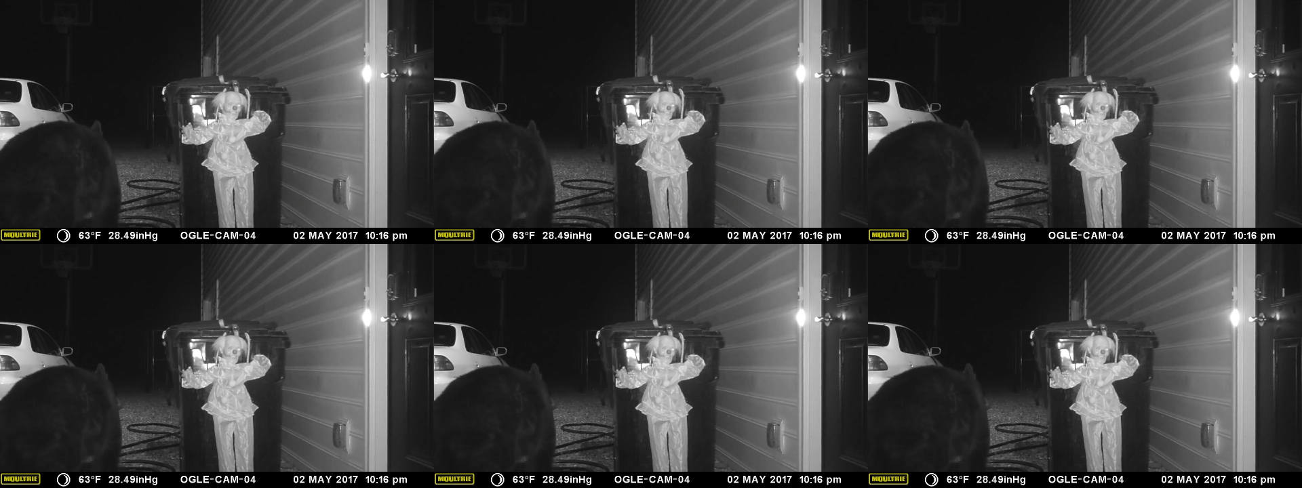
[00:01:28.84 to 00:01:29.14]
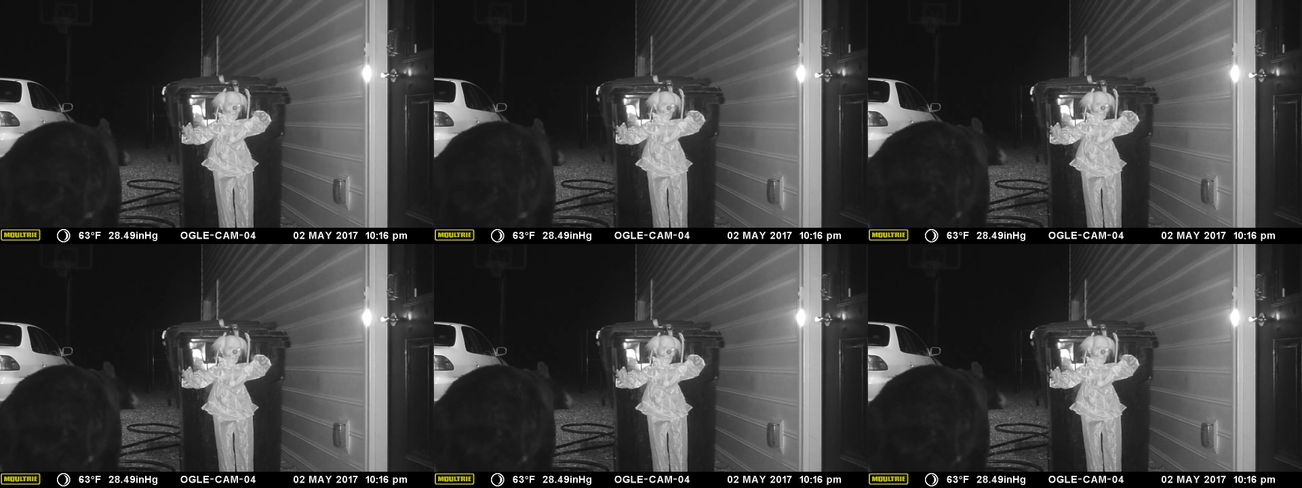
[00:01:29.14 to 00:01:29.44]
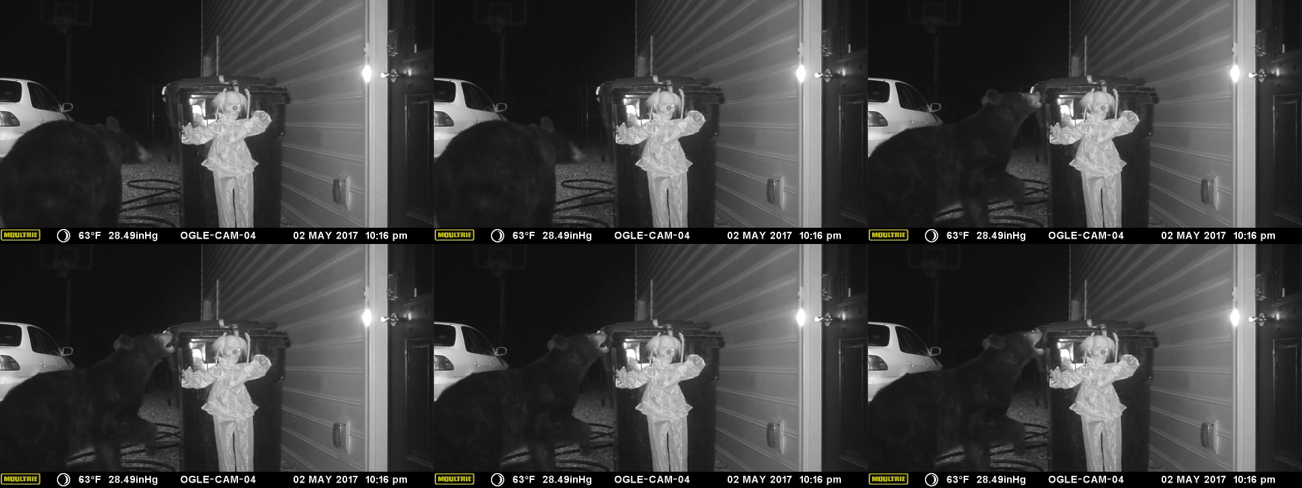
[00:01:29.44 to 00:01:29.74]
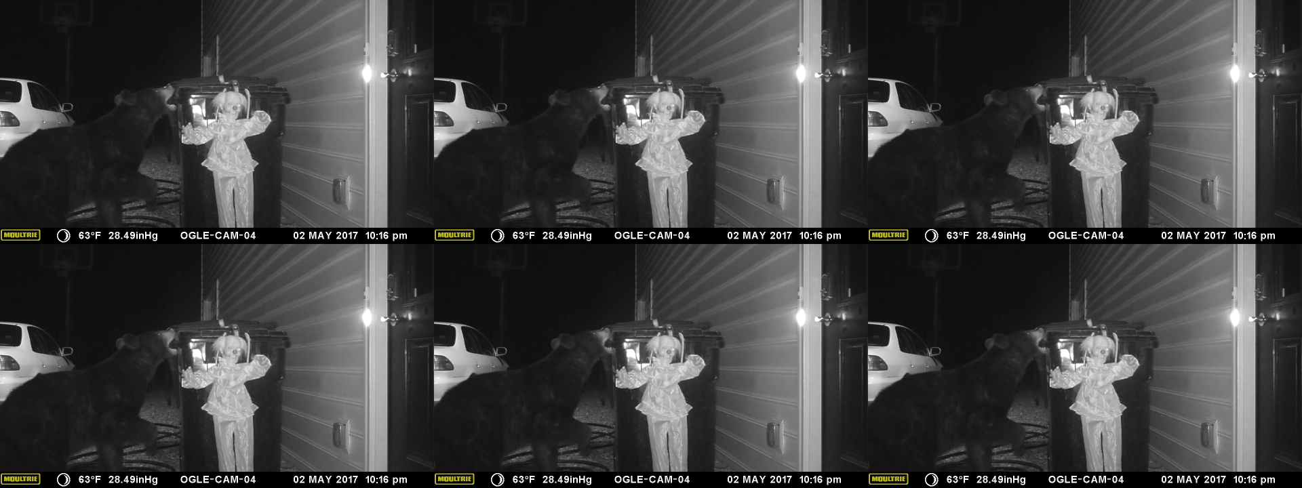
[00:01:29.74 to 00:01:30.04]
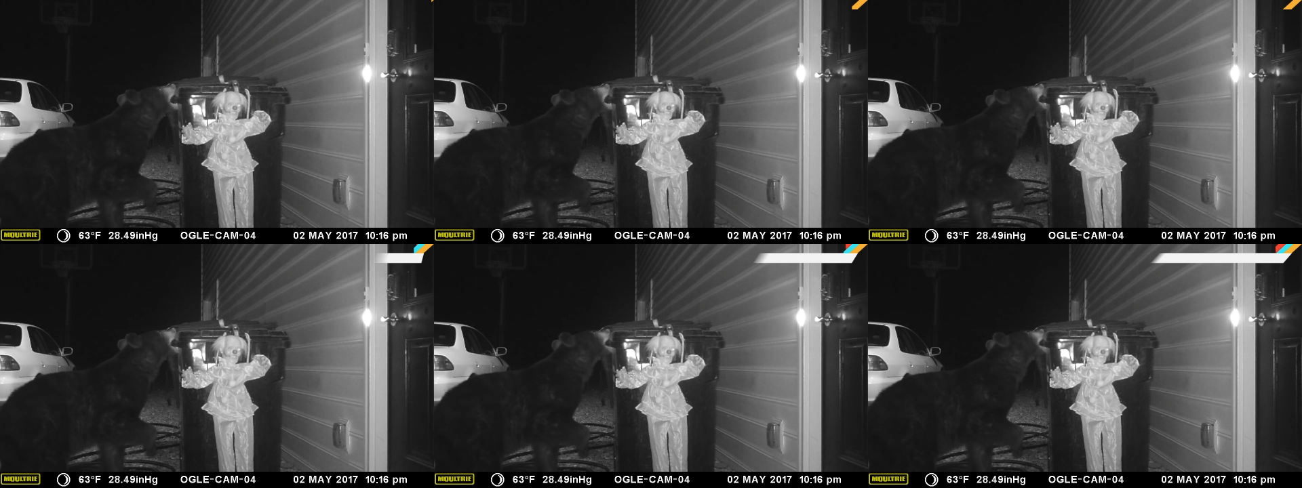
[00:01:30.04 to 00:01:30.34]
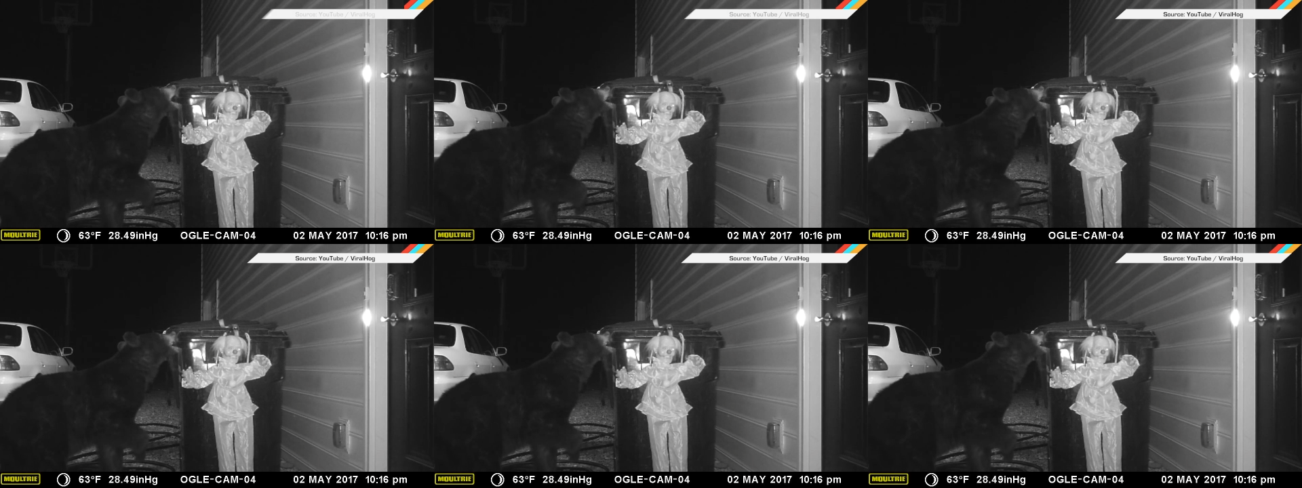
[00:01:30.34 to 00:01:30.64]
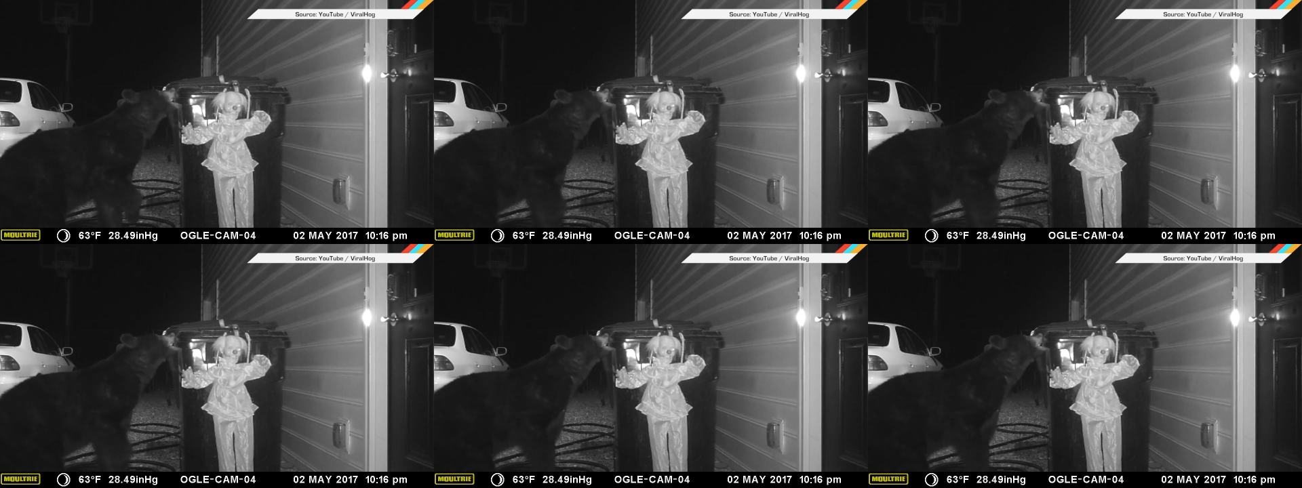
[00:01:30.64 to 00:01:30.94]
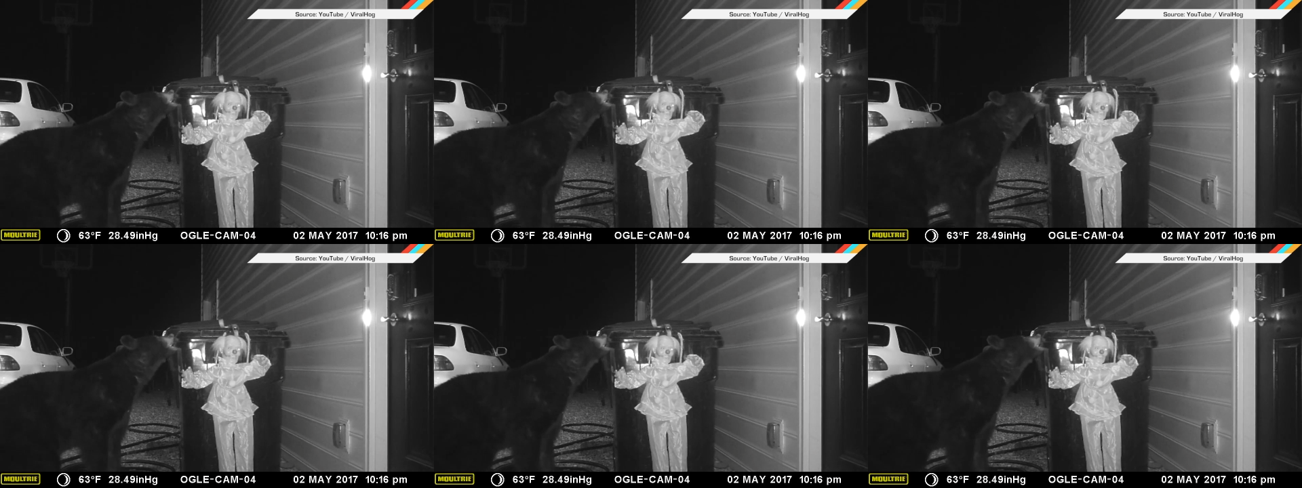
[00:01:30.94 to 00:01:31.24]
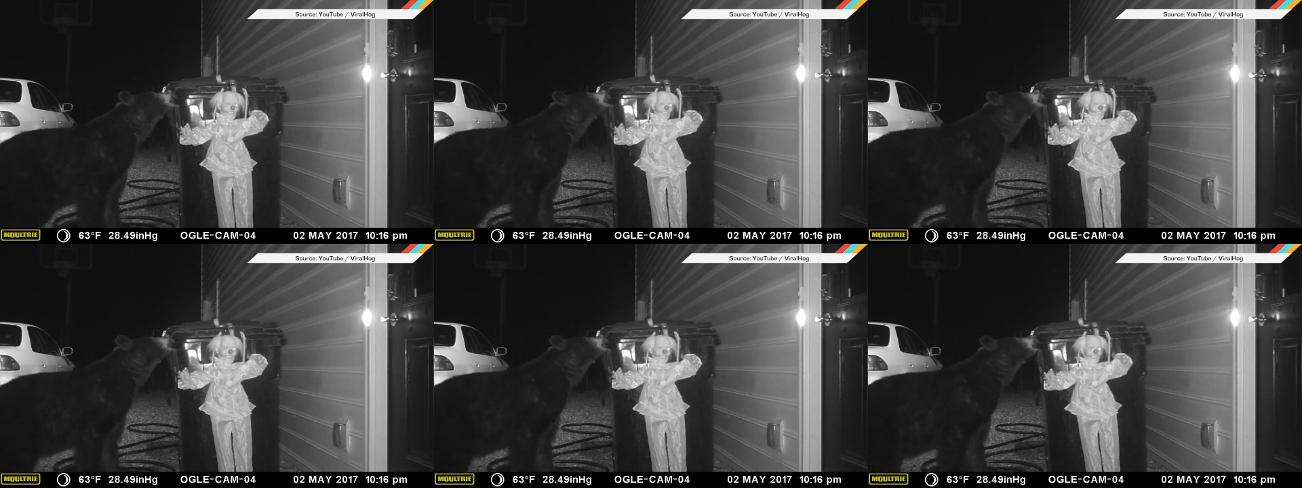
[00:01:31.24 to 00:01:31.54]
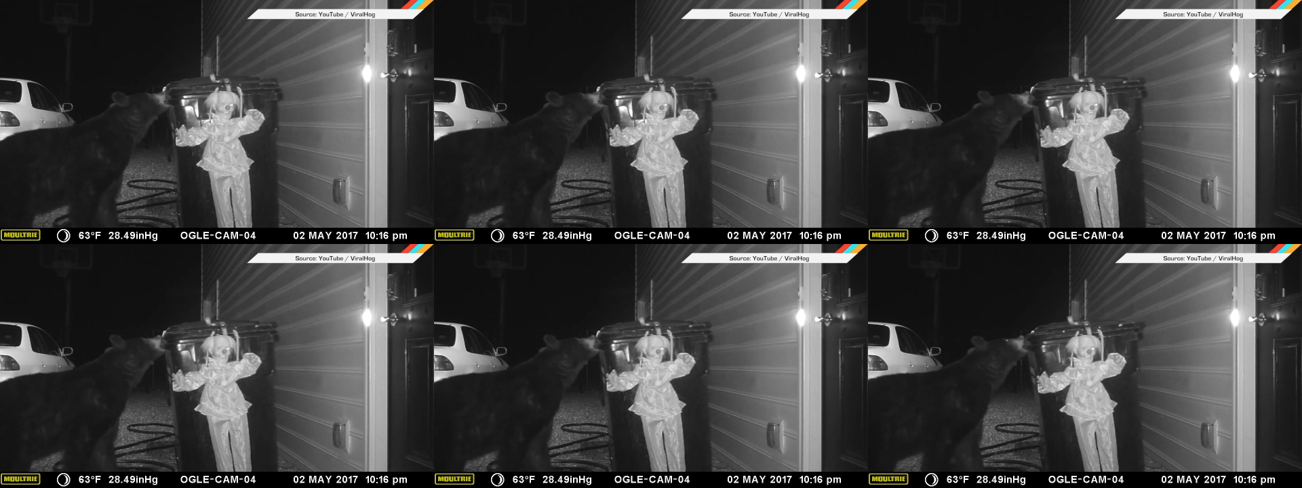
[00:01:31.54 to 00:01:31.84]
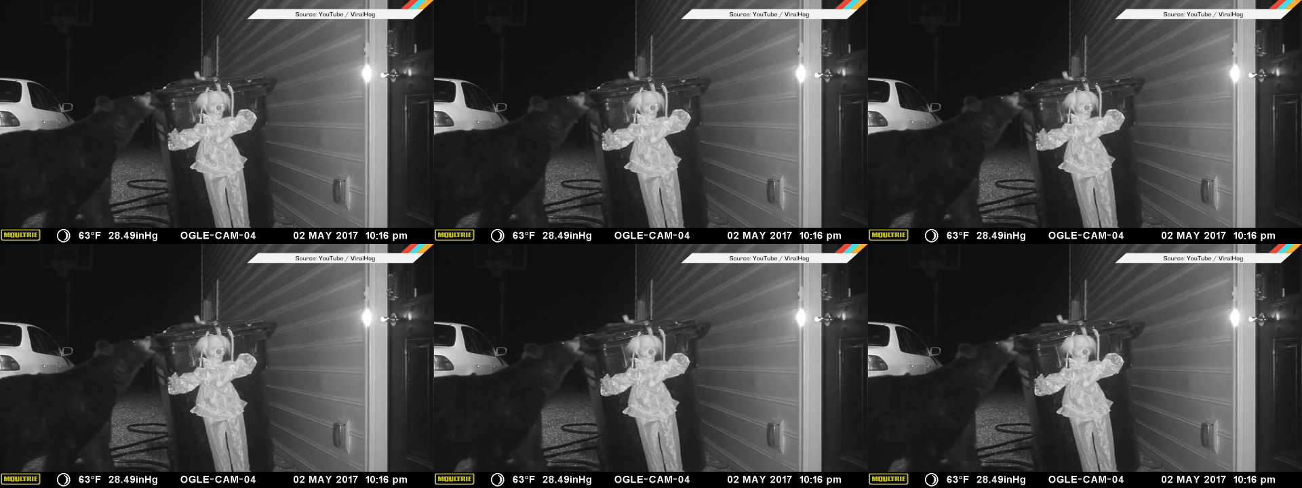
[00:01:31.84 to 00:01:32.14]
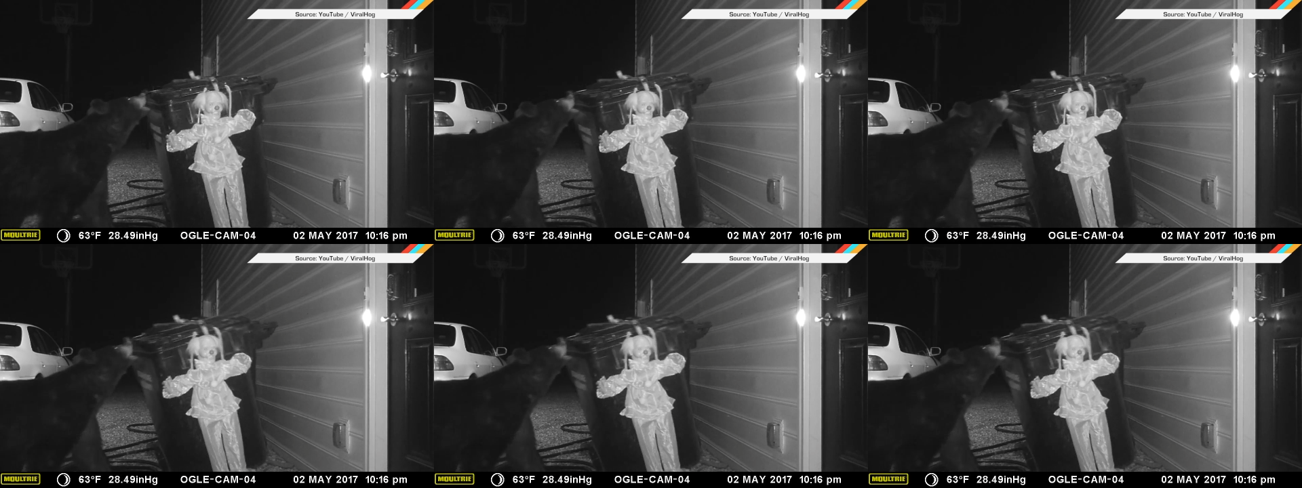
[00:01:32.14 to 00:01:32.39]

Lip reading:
[unreadable: no face in view]